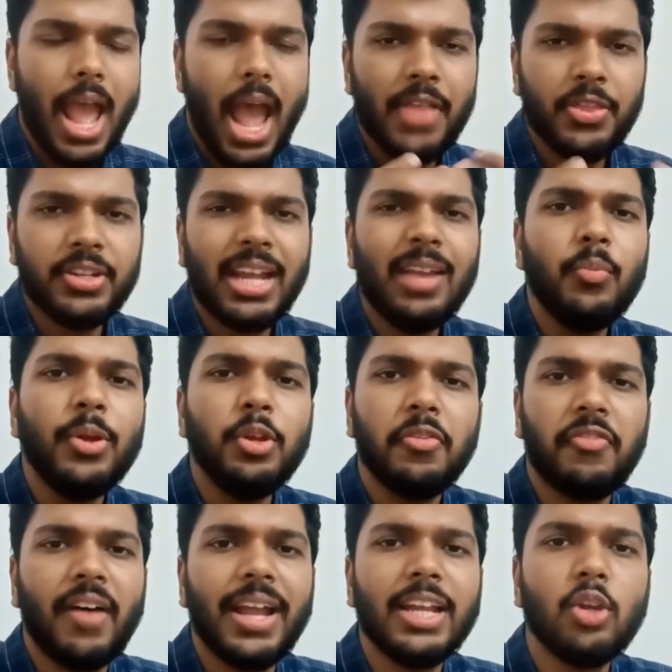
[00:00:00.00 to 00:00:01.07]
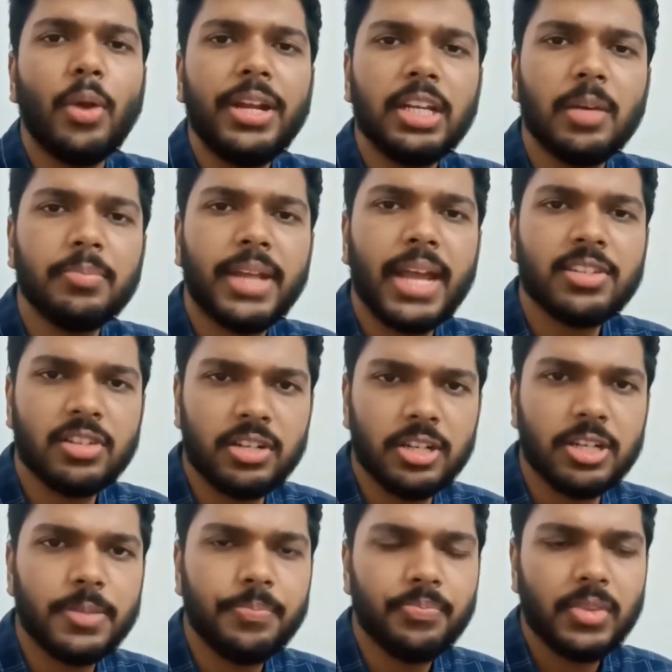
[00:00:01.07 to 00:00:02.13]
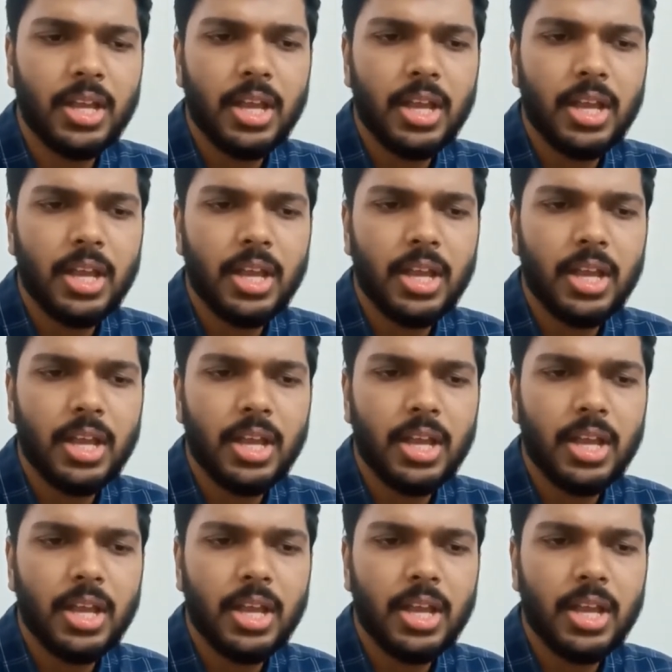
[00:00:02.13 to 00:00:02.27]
At the time when you file your income tax return,